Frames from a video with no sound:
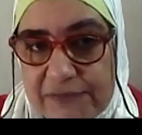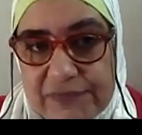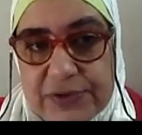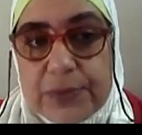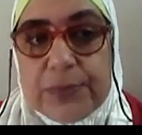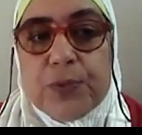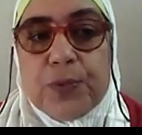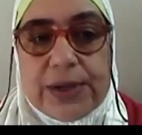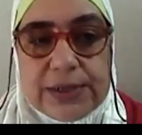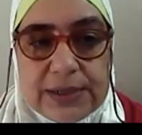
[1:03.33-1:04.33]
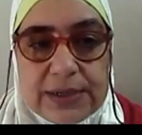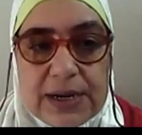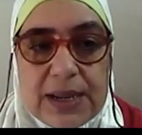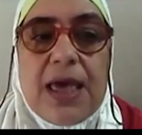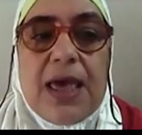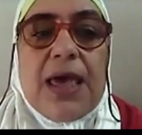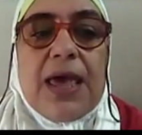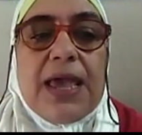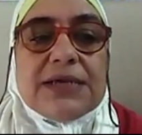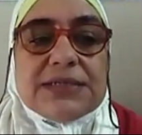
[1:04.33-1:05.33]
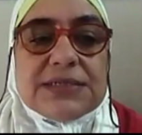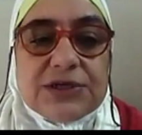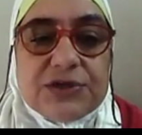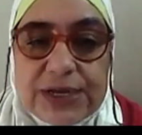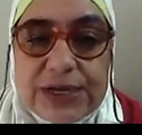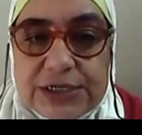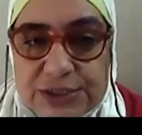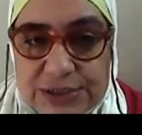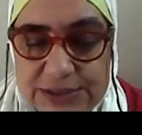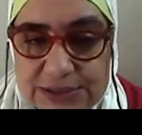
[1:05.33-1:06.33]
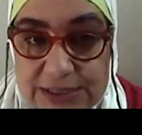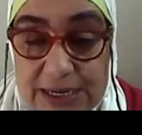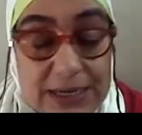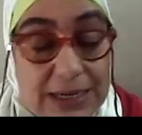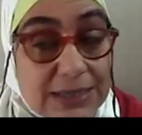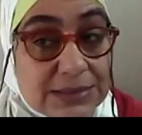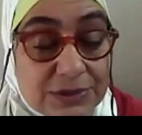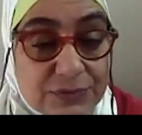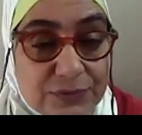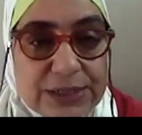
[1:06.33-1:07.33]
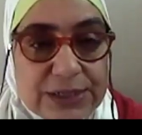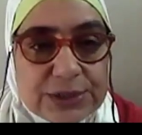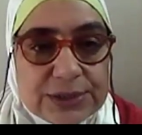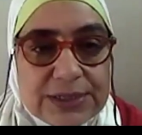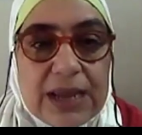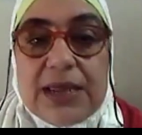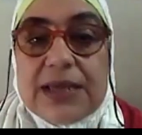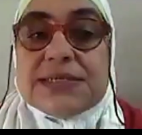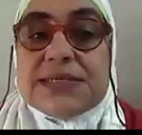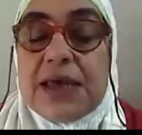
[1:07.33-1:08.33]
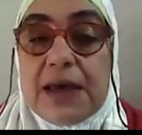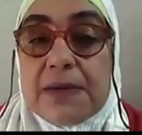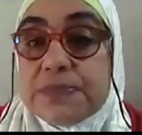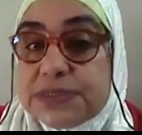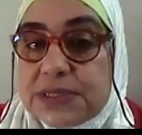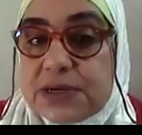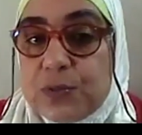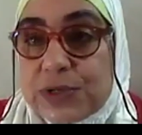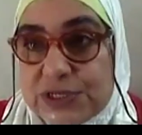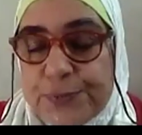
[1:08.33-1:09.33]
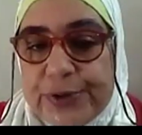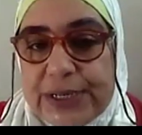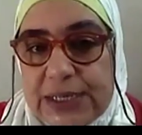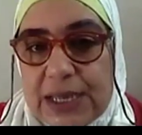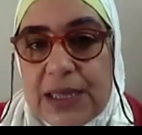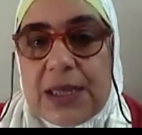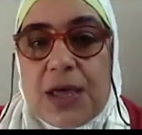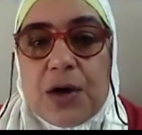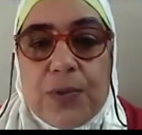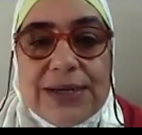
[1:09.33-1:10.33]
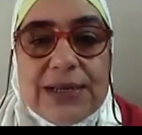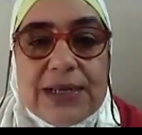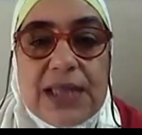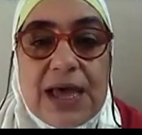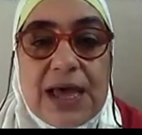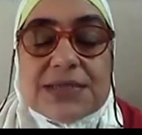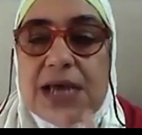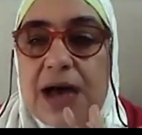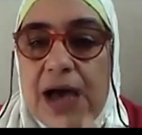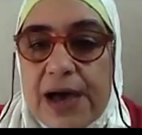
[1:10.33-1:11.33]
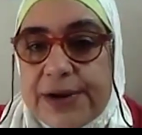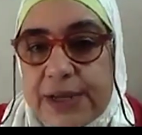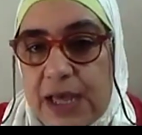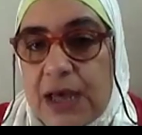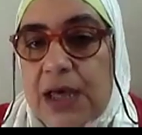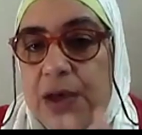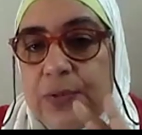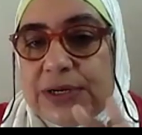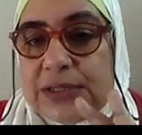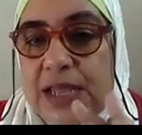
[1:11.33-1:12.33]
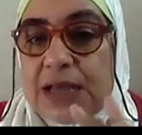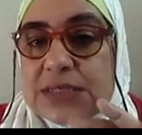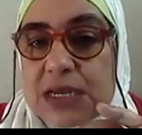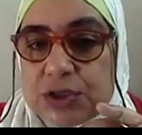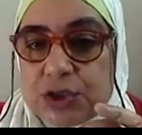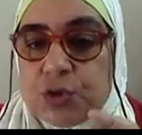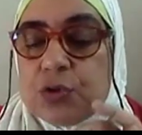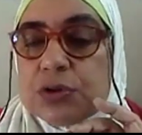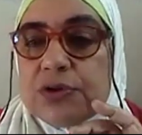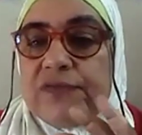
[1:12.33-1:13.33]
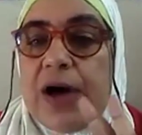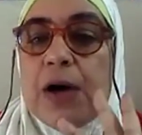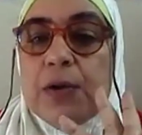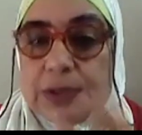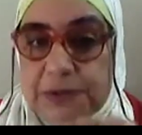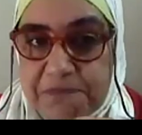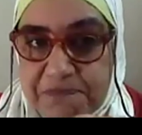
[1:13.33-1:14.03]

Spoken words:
Number one, exaggeration in its hamd whispering when it has a haraka, when it has a short vowel.